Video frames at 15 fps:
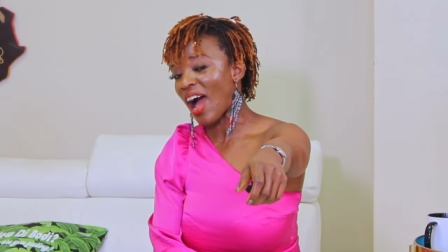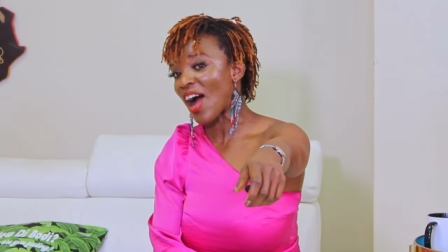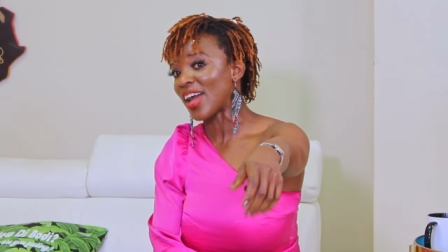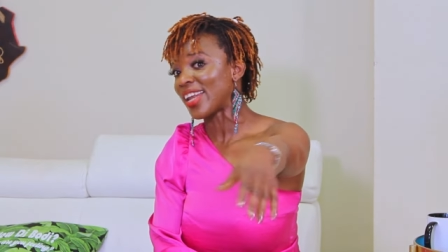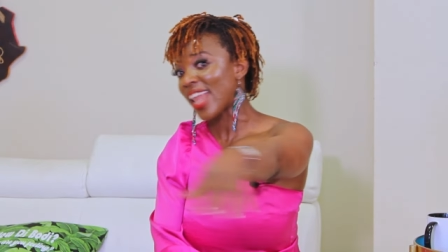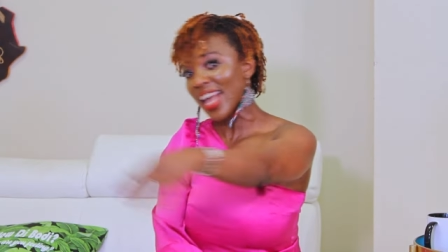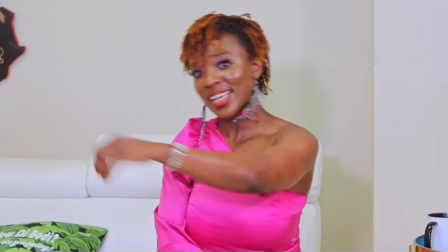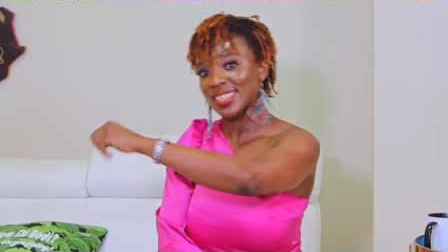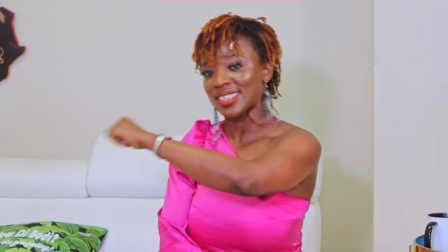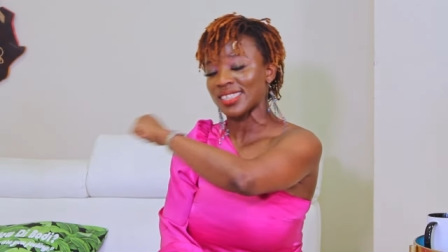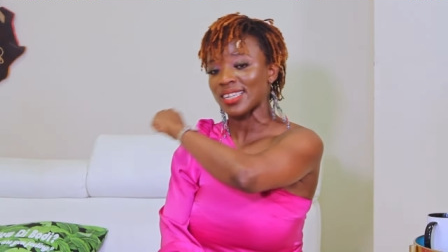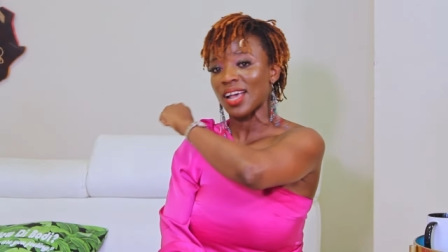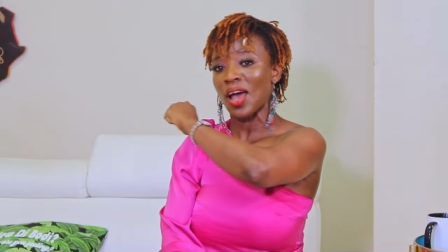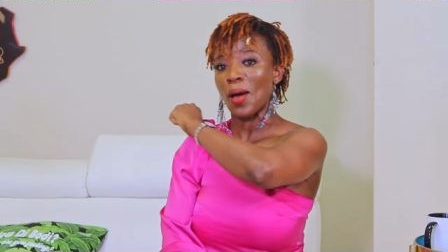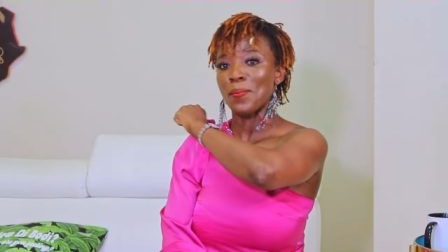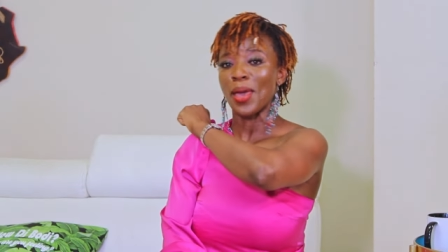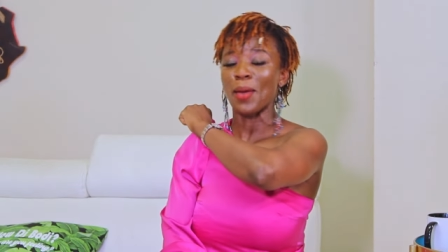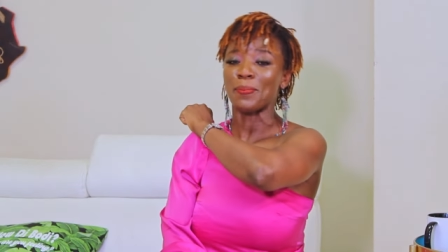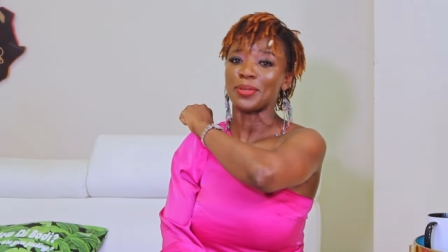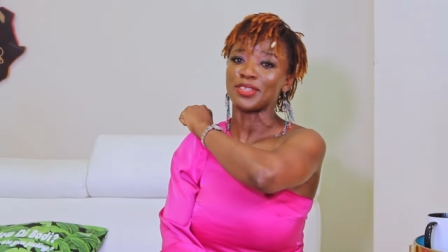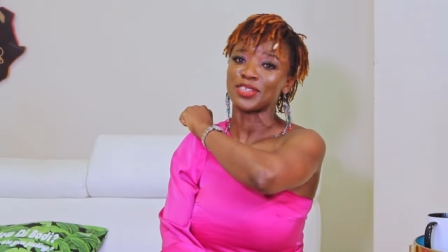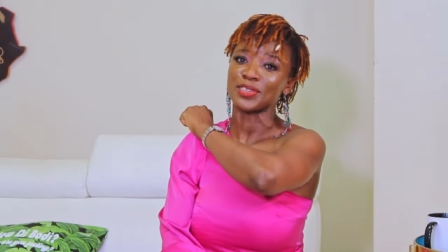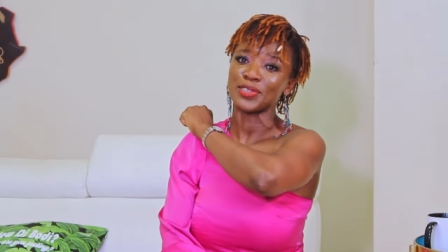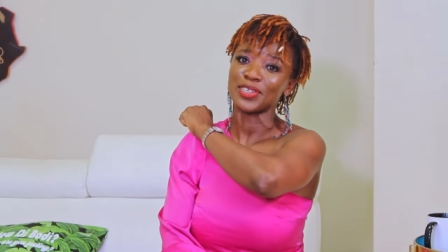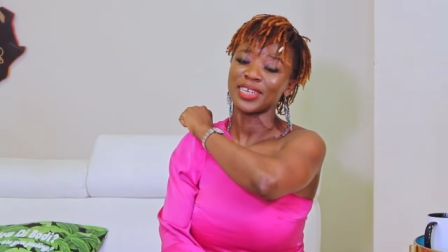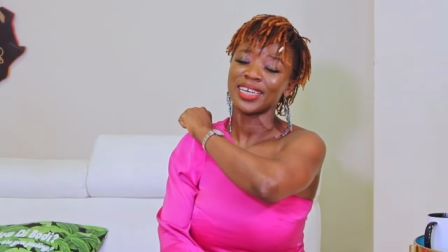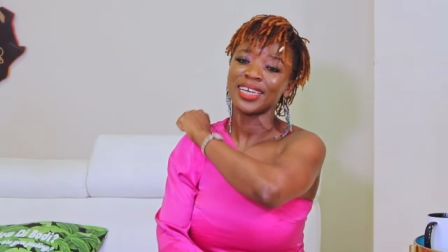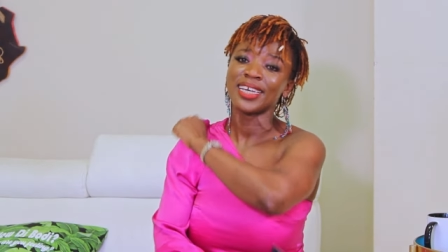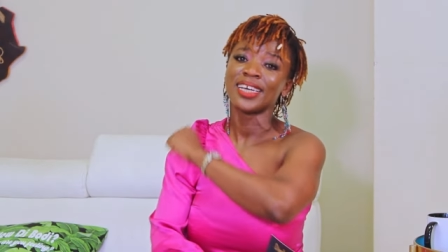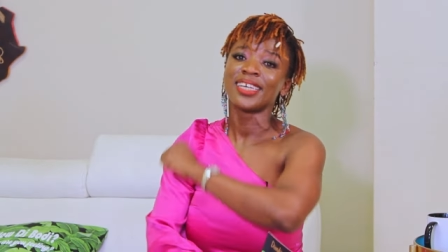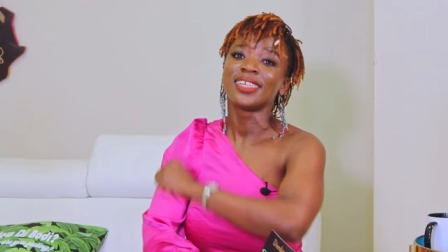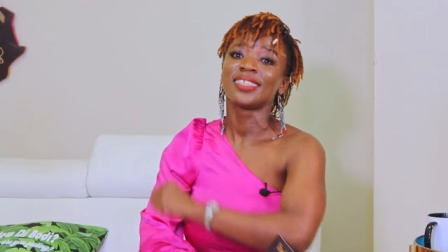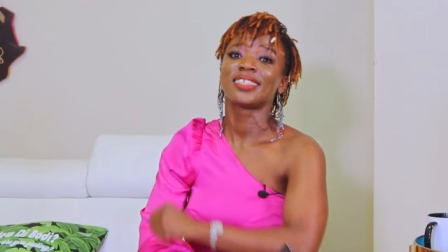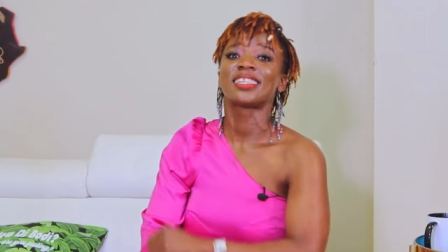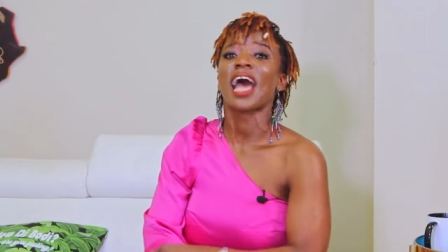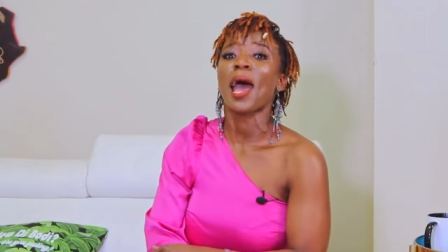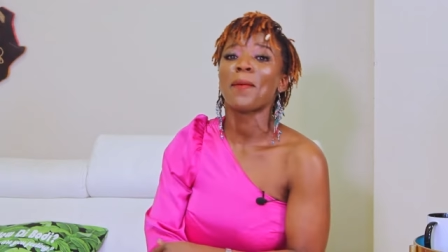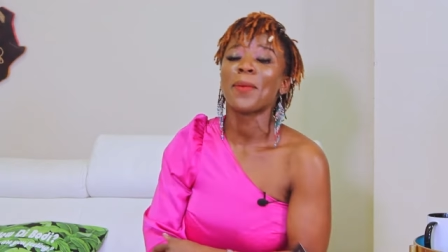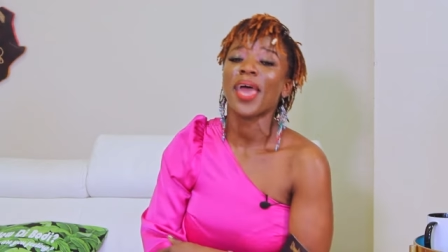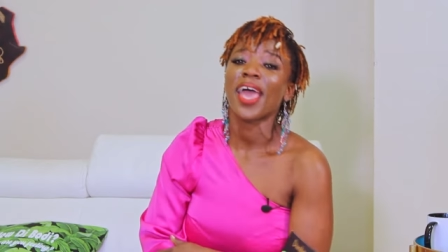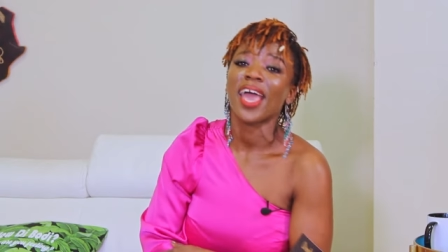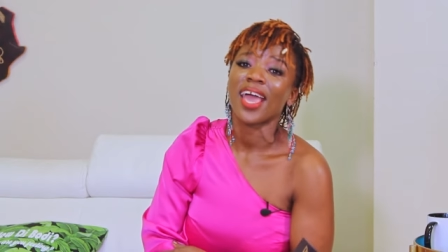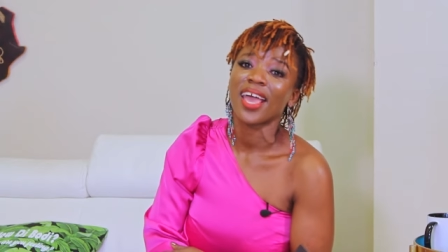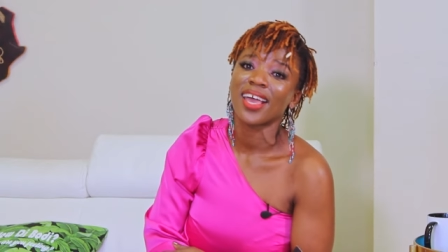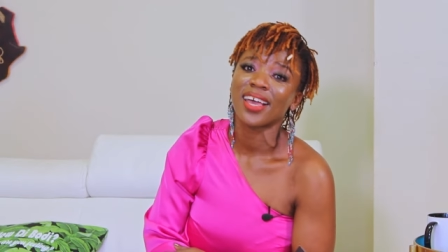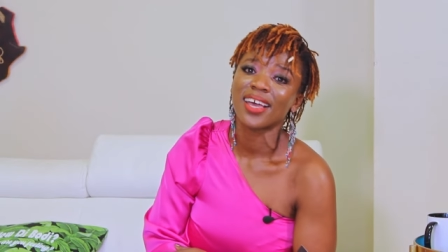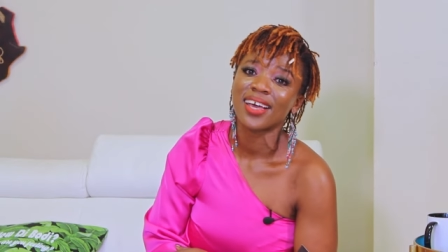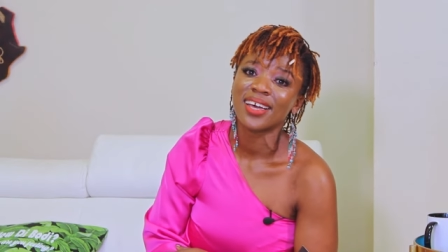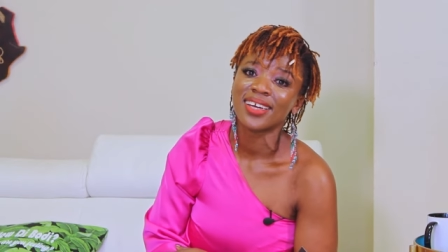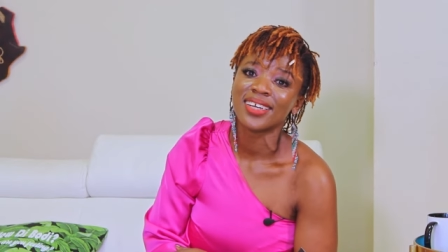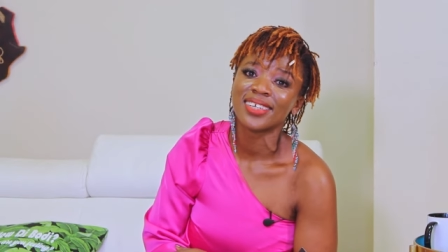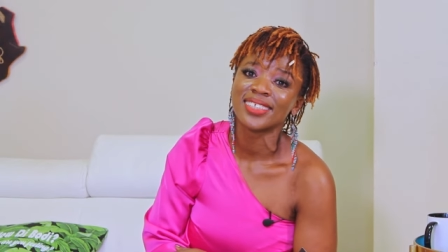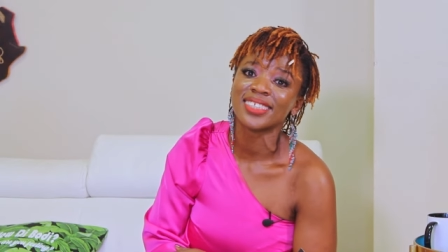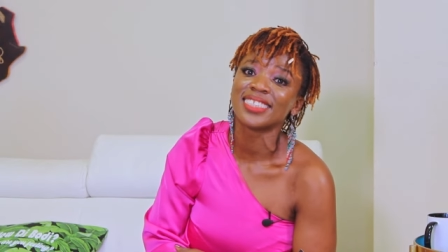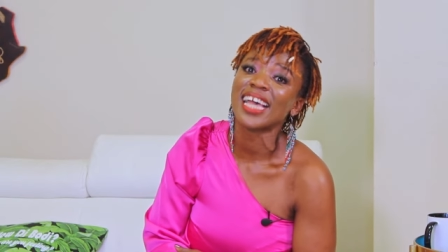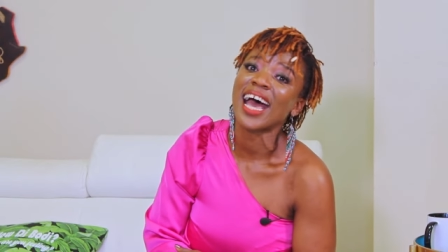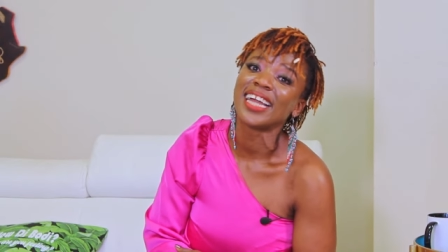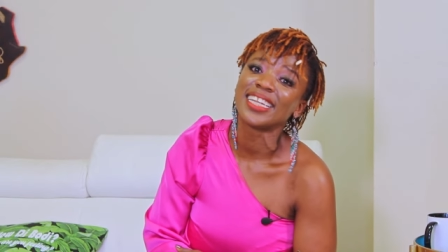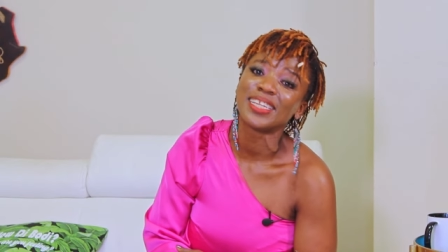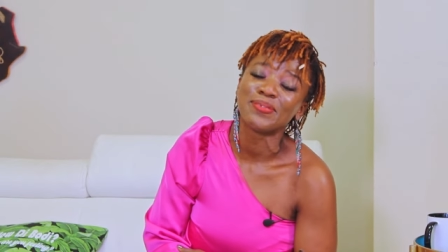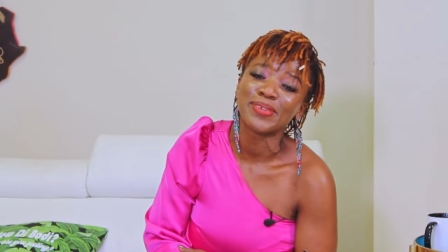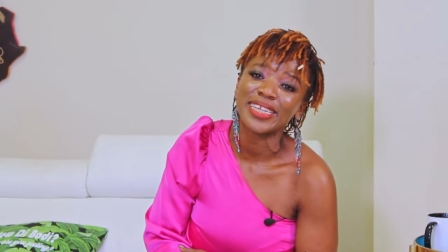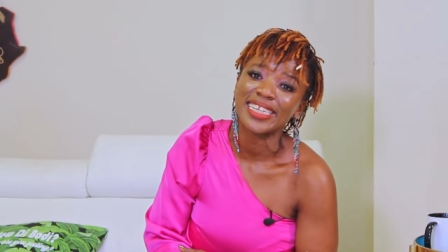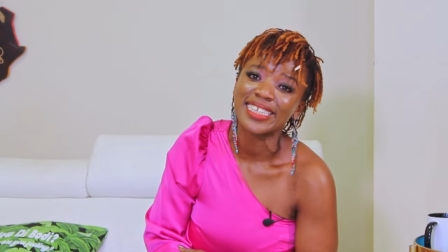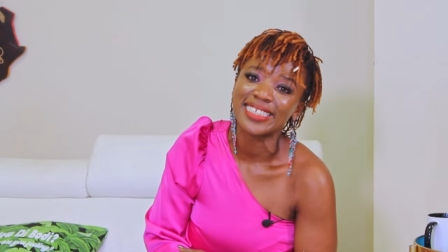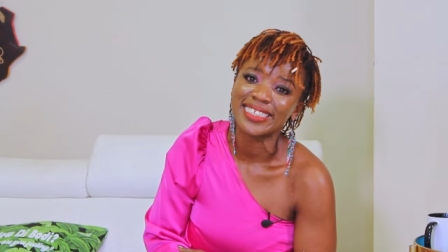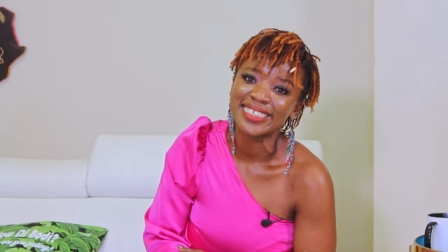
Our next um, episode, Sabe, Sandindin.